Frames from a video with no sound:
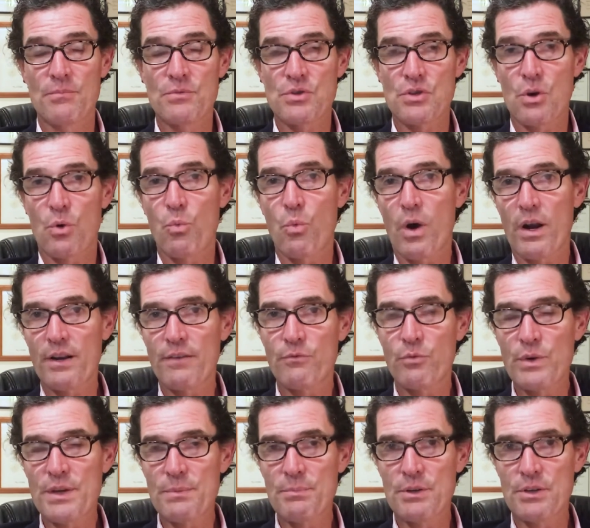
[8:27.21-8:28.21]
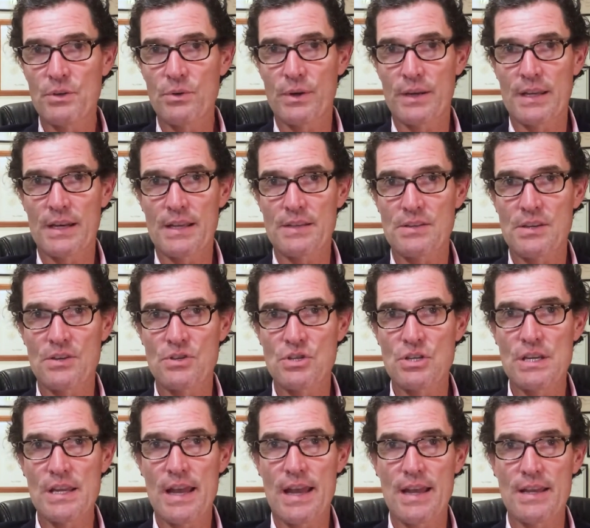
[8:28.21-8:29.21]
So what have we been doing at
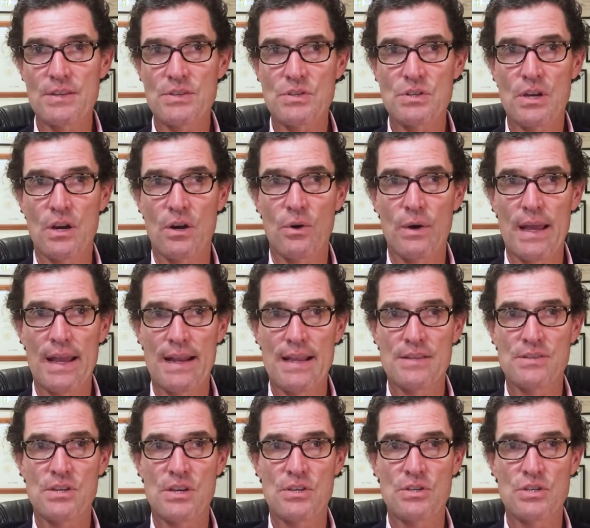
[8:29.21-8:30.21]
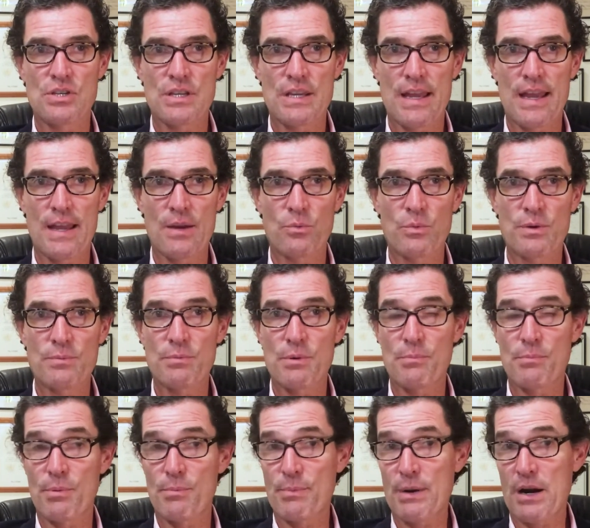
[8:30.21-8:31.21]
SSGA? So at SSGA, we've
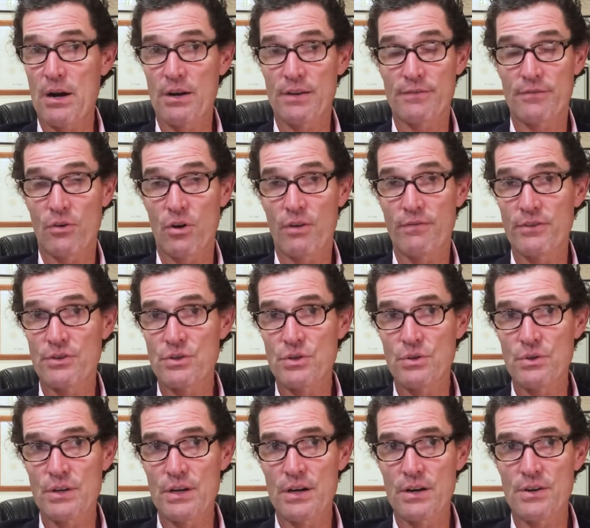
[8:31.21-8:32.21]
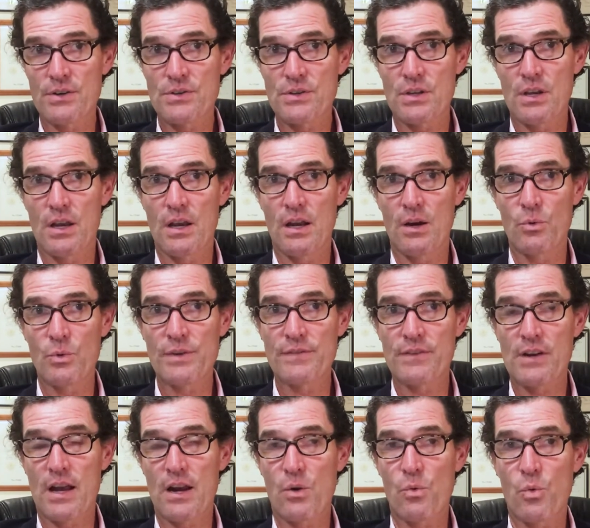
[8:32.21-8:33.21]
been preparing for over 2 years.
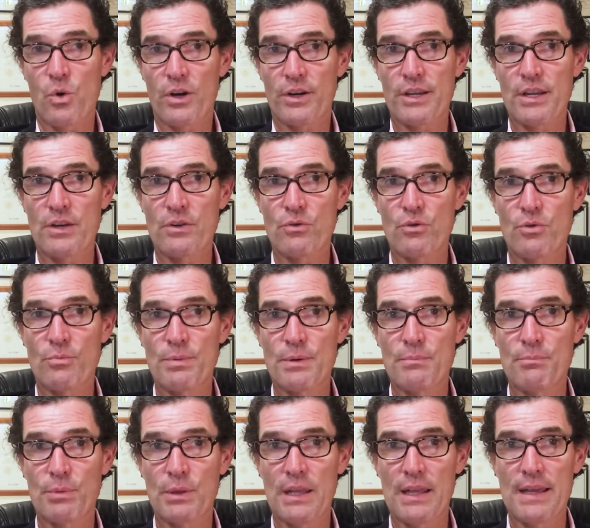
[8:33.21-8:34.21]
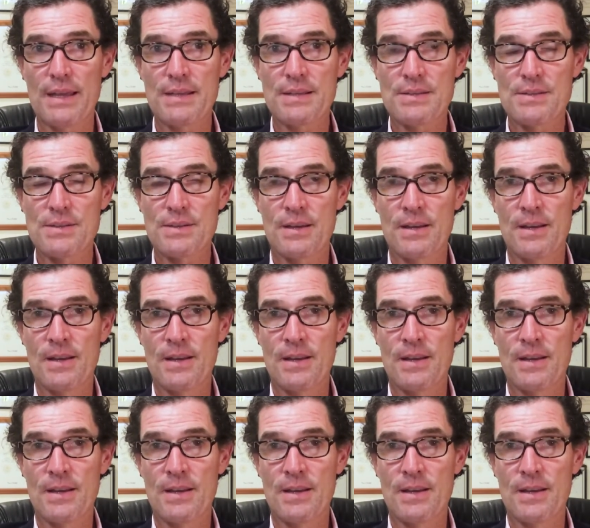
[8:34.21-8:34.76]
We've got a working group in place.